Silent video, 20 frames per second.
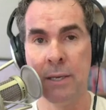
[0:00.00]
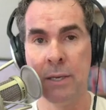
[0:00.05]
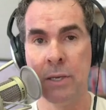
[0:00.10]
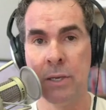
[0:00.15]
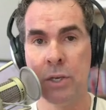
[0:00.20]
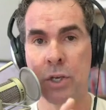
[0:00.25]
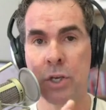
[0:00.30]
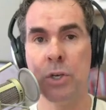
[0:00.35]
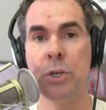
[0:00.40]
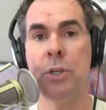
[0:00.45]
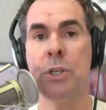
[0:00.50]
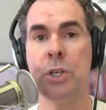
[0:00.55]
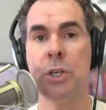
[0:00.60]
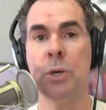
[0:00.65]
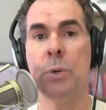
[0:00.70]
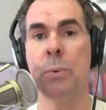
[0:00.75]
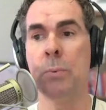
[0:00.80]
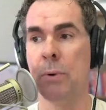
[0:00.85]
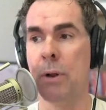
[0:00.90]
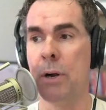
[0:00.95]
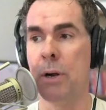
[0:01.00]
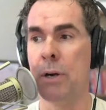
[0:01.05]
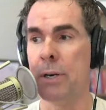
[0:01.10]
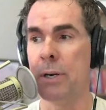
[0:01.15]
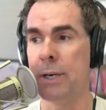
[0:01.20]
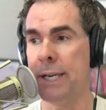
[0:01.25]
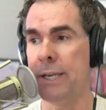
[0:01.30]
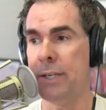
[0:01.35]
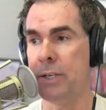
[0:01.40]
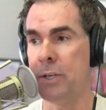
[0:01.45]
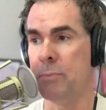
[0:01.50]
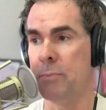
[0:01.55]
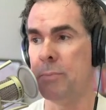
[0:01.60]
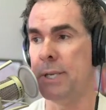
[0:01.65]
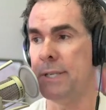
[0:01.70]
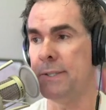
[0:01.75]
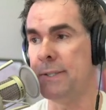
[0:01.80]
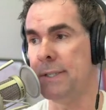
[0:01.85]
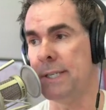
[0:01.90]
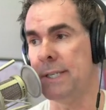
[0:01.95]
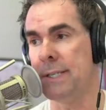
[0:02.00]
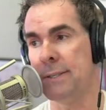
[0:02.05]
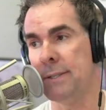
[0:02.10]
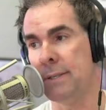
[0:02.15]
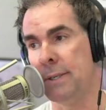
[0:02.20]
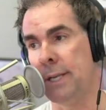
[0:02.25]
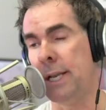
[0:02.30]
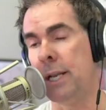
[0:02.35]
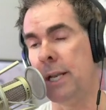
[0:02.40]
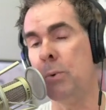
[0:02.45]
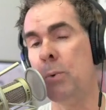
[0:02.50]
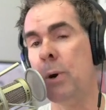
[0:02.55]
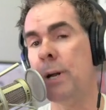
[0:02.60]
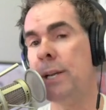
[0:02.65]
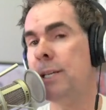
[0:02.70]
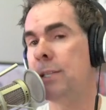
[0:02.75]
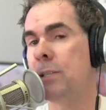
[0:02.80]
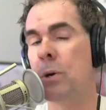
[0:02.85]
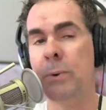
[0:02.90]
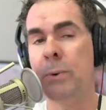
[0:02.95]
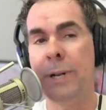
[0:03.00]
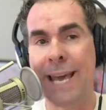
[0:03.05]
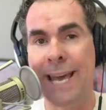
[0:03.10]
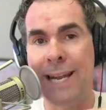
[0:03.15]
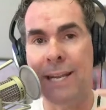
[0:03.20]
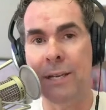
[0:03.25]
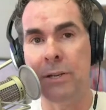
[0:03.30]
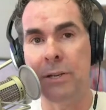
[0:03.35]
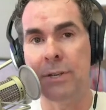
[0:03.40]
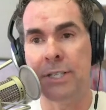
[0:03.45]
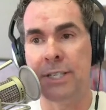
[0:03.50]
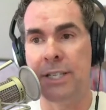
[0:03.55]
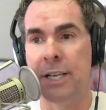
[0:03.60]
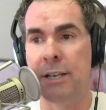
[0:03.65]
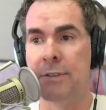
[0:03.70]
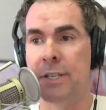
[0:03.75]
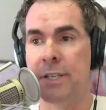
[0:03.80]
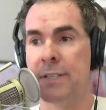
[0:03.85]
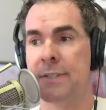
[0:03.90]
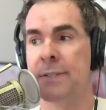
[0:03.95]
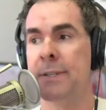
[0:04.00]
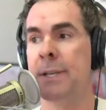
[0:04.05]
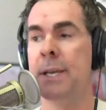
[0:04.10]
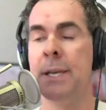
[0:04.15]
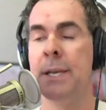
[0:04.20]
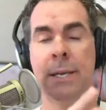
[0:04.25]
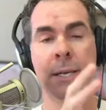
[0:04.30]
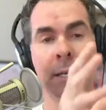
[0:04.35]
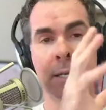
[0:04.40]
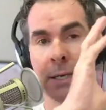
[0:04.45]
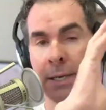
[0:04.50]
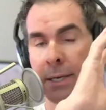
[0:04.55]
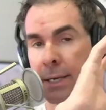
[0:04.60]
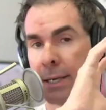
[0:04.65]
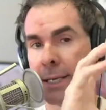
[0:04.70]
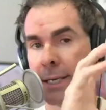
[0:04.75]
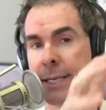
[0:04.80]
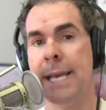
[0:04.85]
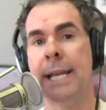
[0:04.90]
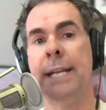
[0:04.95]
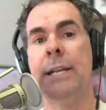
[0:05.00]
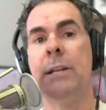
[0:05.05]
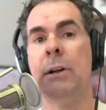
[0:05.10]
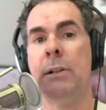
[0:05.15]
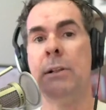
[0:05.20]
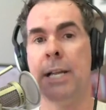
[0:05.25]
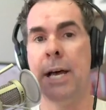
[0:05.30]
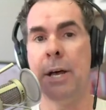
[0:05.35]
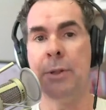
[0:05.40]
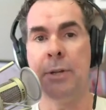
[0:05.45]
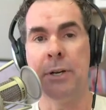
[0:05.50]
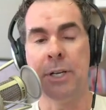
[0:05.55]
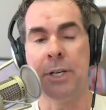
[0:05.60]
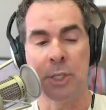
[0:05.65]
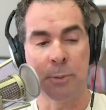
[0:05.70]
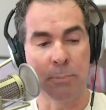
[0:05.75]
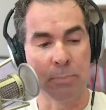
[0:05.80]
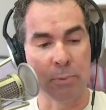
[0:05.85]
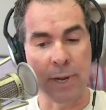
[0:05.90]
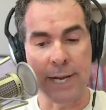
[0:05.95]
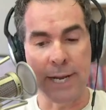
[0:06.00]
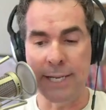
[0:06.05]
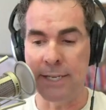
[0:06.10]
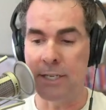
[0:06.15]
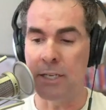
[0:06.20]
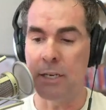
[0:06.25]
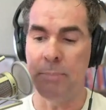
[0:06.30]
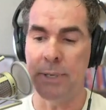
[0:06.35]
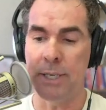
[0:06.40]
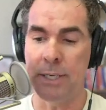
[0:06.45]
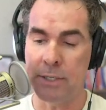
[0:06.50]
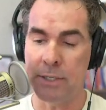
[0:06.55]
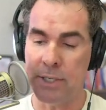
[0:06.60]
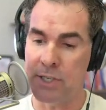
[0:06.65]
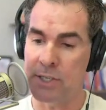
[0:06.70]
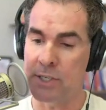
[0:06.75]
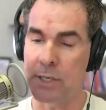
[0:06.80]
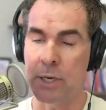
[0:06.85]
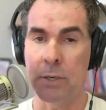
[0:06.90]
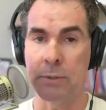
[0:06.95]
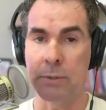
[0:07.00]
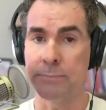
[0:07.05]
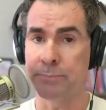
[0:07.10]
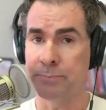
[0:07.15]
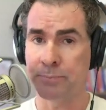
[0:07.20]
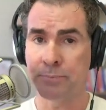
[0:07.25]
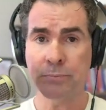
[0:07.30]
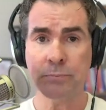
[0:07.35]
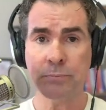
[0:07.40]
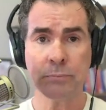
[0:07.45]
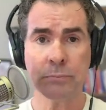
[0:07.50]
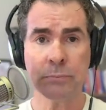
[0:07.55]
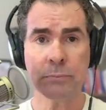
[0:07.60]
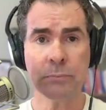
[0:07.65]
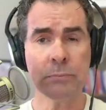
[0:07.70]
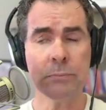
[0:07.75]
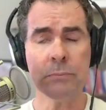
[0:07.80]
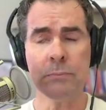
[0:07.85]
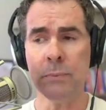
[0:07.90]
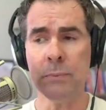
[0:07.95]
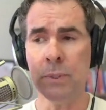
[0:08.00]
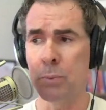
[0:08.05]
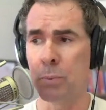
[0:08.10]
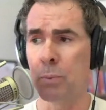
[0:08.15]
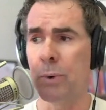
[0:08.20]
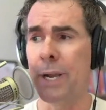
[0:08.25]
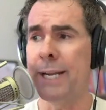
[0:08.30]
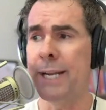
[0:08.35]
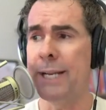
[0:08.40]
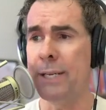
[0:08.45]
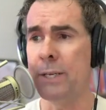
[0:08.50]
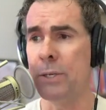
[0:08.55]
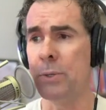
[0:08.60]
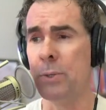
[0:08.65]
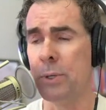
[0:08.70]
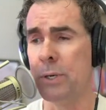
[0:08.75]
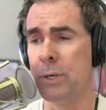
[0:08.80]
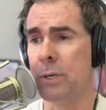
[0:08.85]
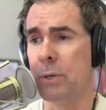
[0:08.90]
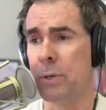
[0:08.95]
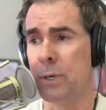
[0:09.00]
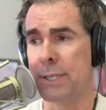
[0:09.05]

could go wrong in your business? And don't edit yourself. Just get it all out there. Just brain dump it. Just start writing or